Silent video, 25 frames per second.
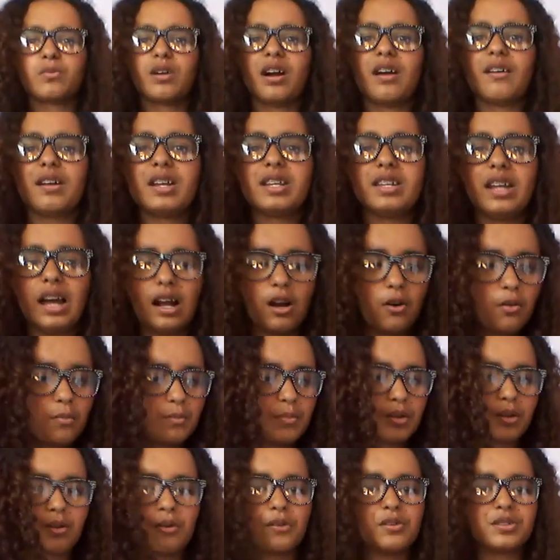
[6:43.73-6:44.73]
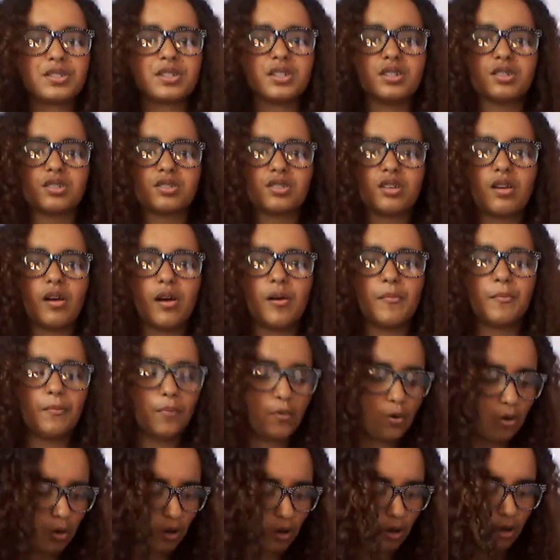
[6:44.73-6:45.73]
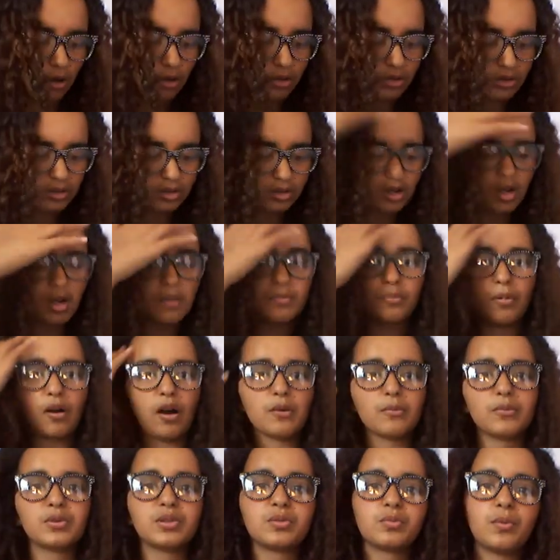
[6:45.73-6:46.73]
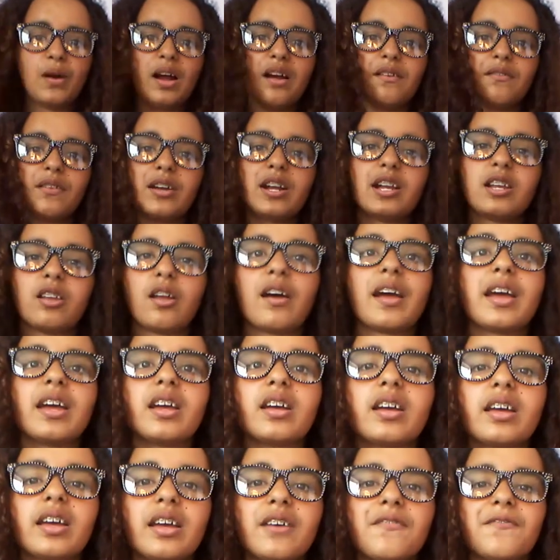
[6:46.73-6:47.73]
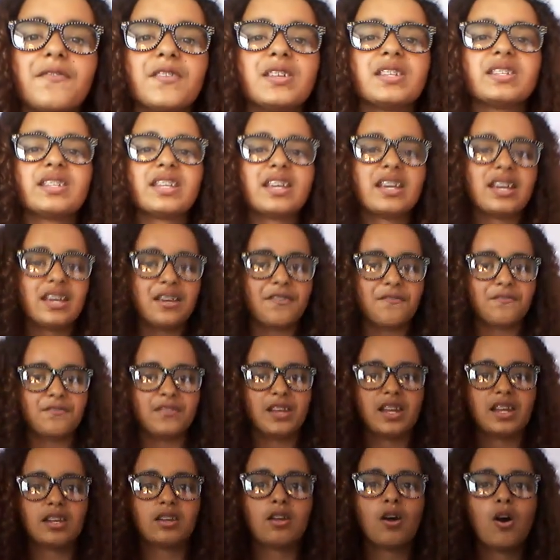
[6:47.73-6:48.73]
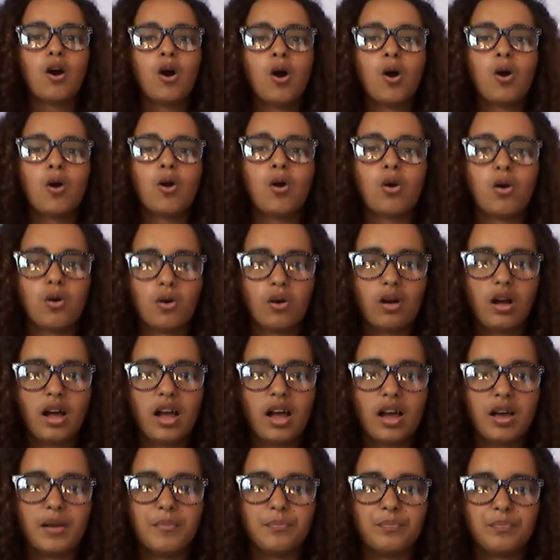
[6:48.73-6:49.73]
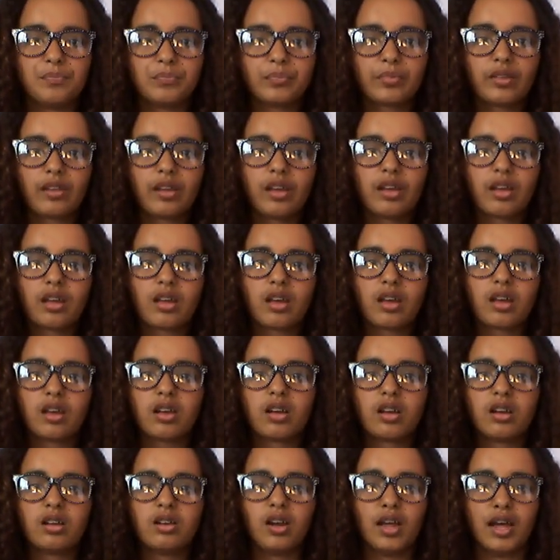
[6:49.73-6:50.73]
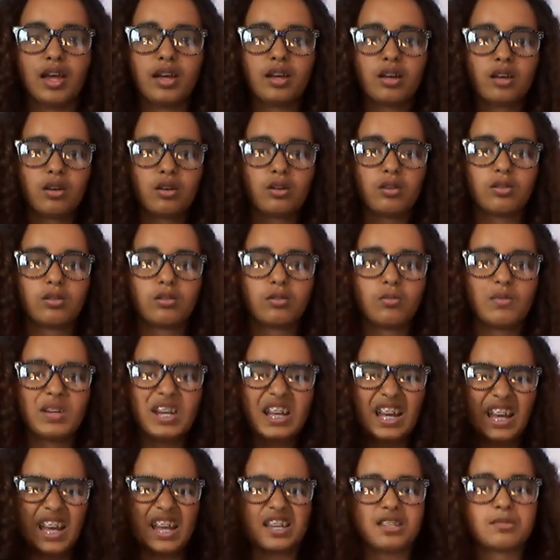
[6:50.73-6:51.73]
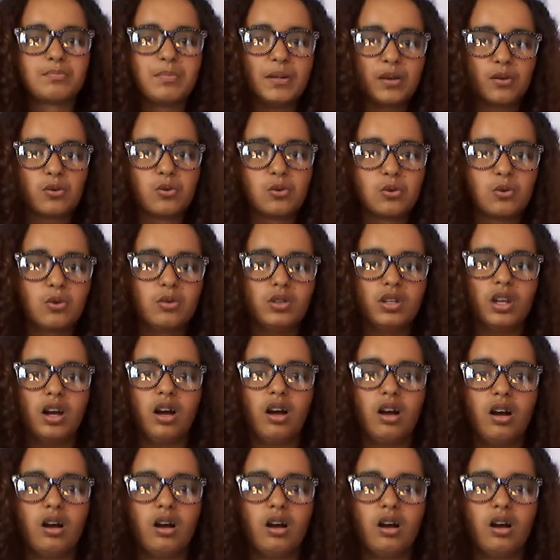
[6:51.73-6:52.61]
wear it now because it's hot, but I would wear it like if it's evening or like when it gets a bit cooler.